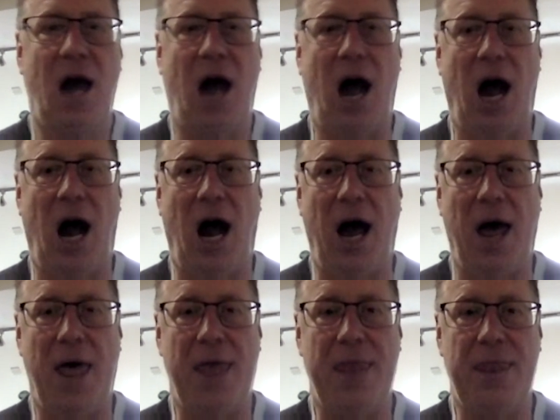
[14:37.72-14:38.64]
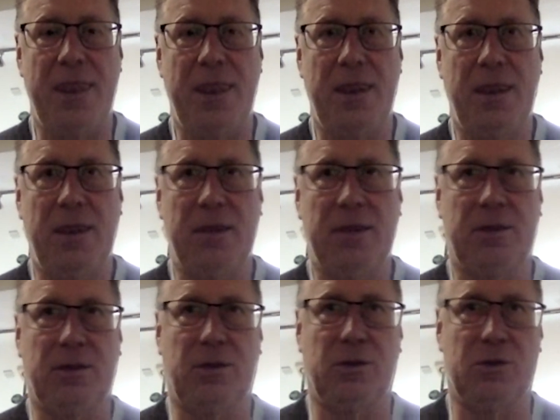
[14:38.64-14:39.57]

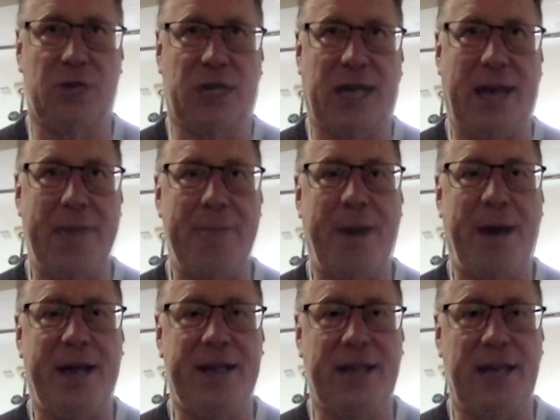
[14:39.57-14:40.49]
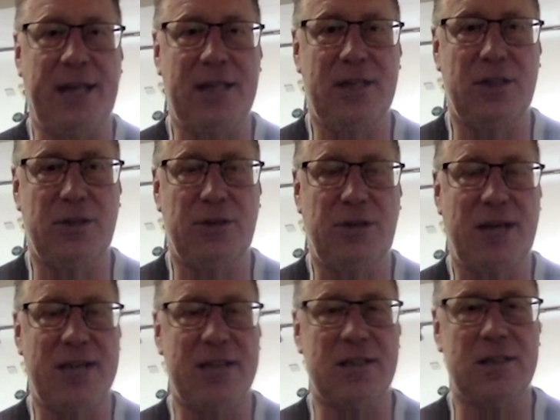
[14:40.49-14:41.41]
There was a campaign then in
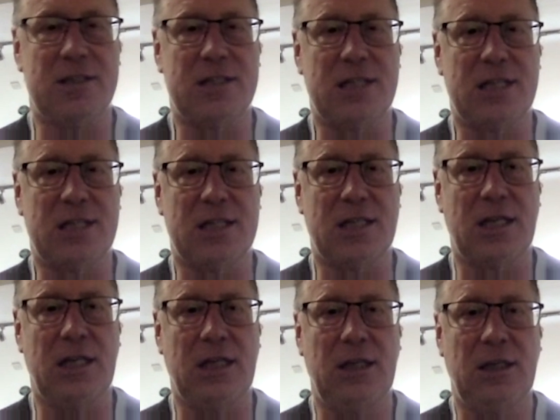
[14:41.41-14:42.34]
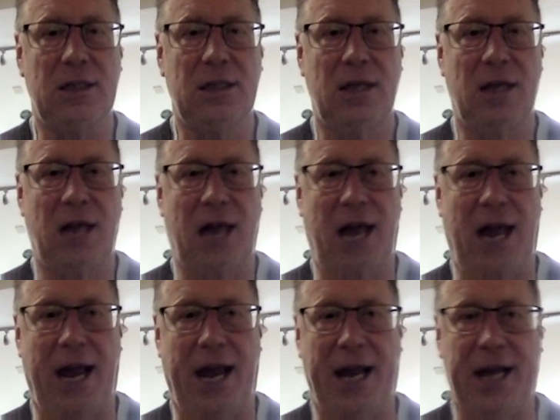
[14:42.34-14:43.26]
2016,
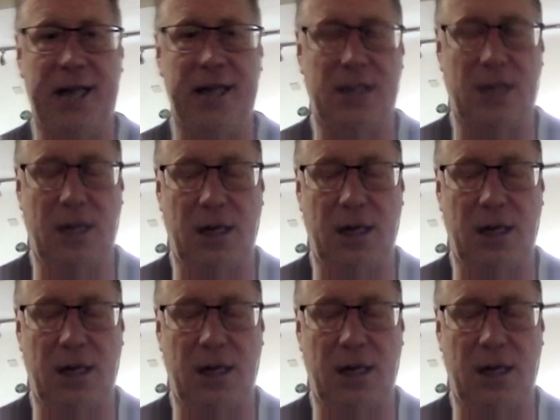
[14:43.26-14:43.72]
and